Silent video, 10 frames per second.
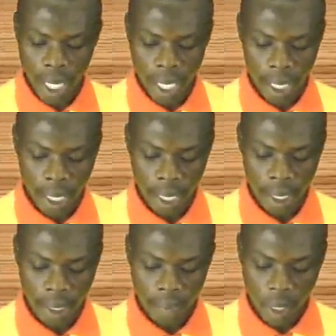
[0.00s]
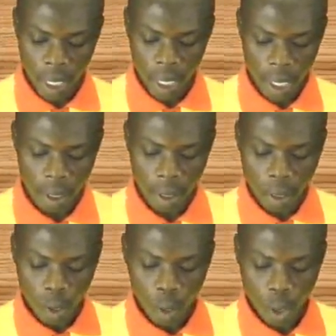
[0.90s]
in this case.
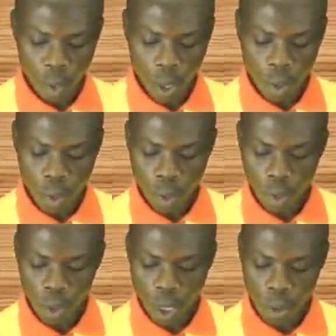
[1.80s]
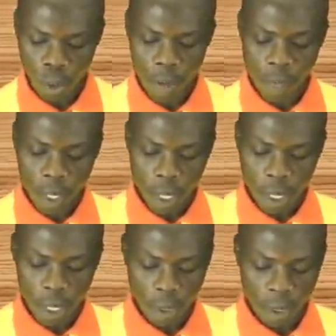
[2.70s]
So what we do straight away
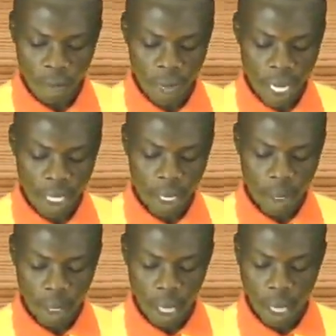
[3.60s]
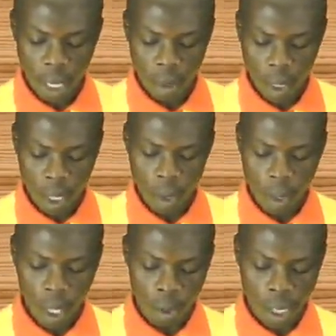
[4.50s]
is to divide,
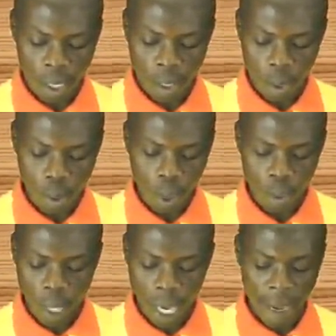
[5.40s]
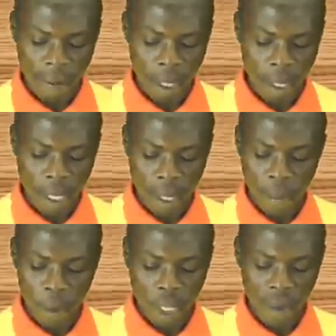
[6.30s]
that's the solution. We have the
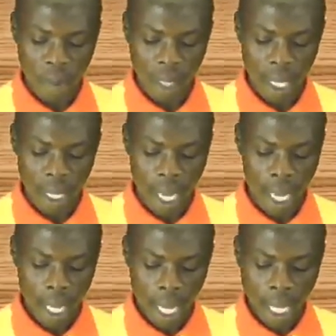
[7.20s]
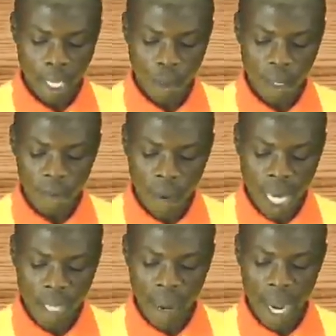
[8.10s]
same function repeated there, and then we
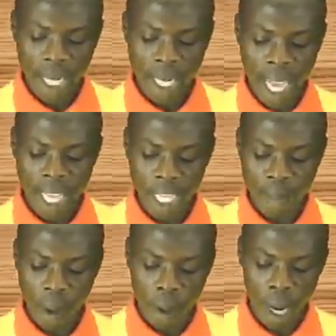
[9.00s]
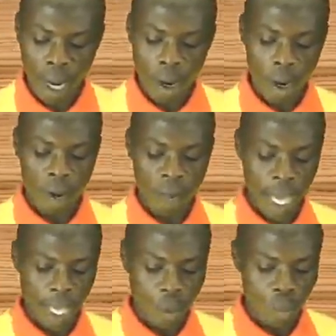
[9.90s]
divide by the highest power of
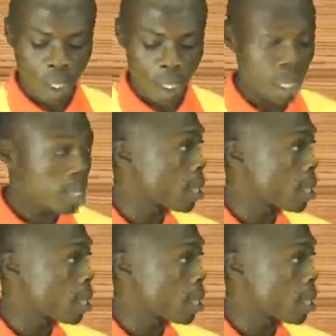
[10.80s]
x, which in this